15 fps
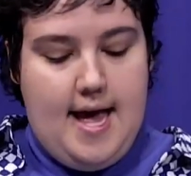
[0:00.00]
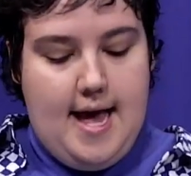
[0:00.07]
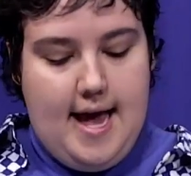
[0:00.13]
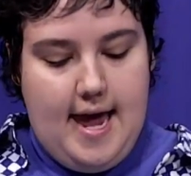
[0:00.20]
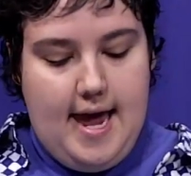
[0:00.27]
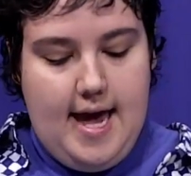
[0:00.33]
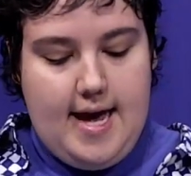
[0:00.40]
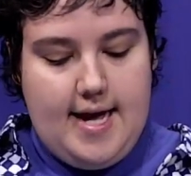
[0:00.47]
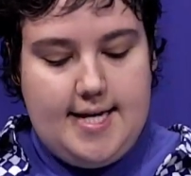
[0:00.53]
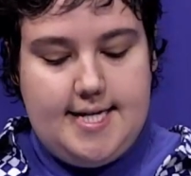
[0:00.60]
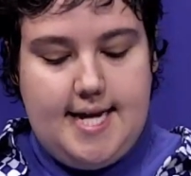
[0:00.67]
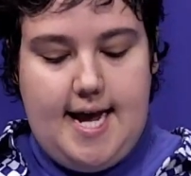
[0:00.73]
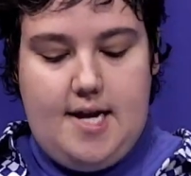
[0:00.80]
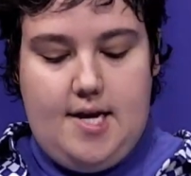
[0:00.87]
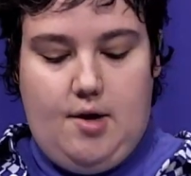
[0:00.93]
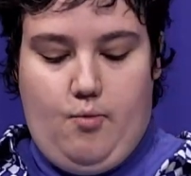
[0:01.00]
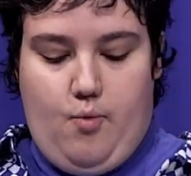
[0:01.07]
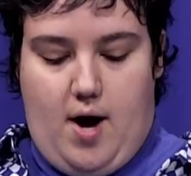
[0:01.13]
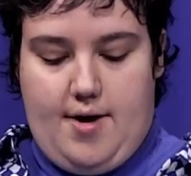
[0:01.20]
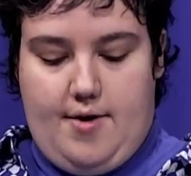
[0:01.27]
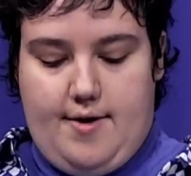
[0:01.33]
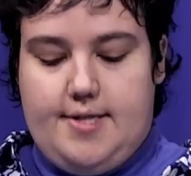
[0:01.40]
and any
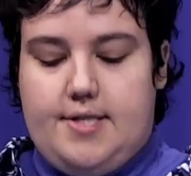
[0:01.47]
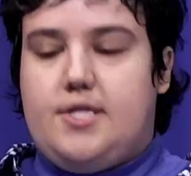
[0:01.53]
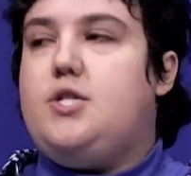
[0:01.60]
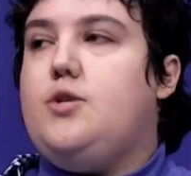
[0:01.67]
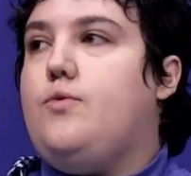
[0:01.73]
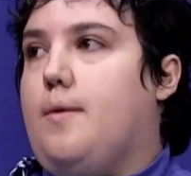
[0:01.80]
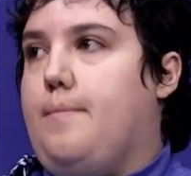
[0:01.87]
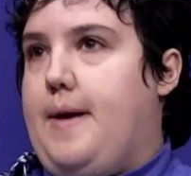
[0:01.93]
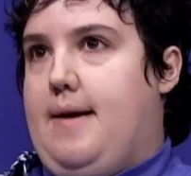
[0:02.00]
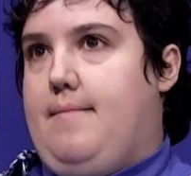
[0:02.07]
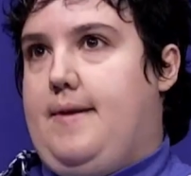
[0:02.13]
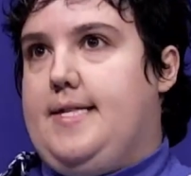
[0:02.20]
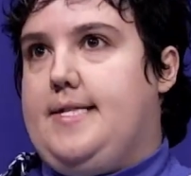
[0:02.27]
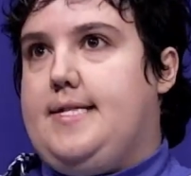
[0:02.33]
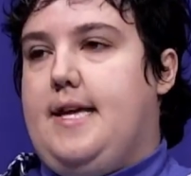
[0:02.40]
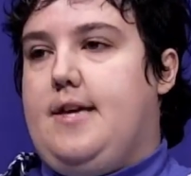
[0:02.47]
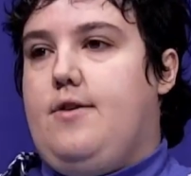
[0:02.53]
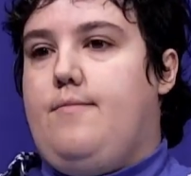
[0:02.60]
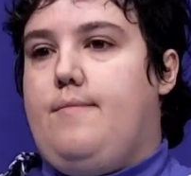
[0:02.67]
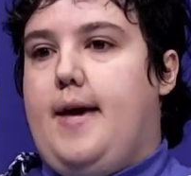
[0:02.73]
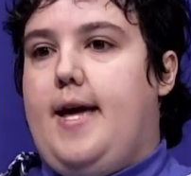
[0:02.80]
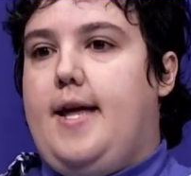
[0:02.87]
water and sewer payments that you
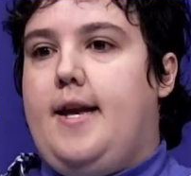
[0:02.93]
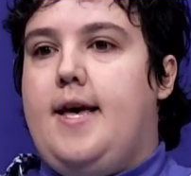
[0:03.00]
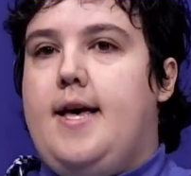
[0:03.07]
made.